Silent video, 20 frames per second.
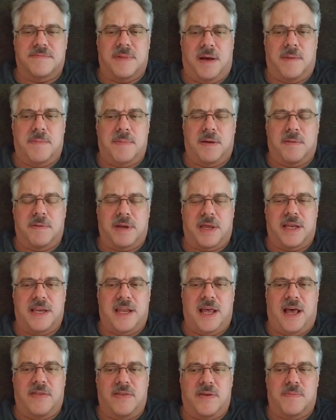I'll be able to get
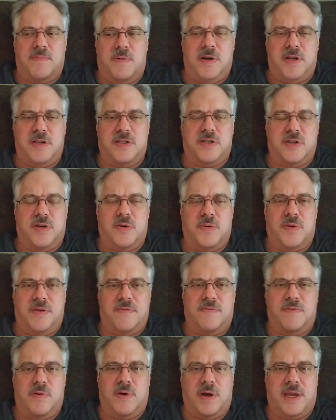down there pretty soon,
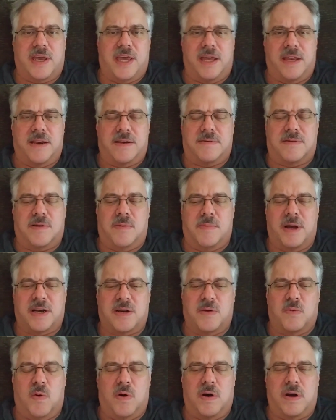even though I can't go
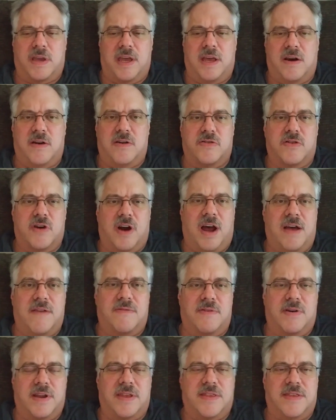back to work yet or
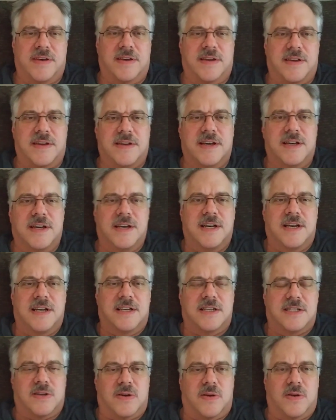drive or anything.
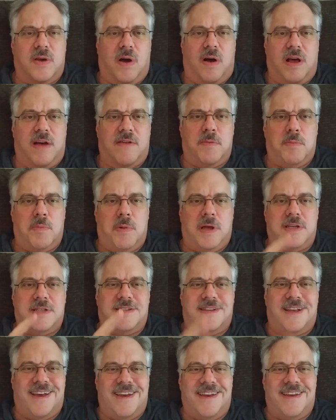So y'all have a
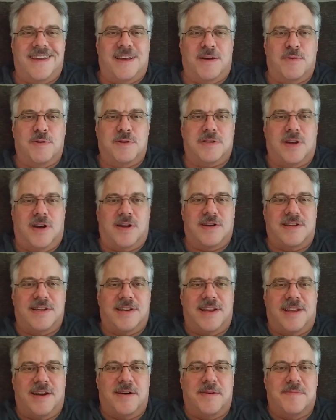blessed day, and we'll talk to
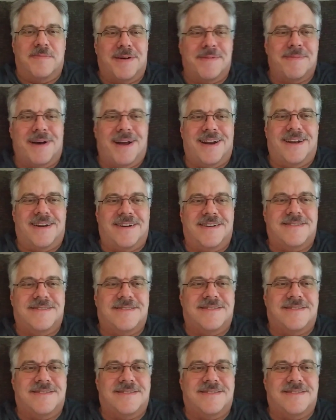you later. Bye-bye now.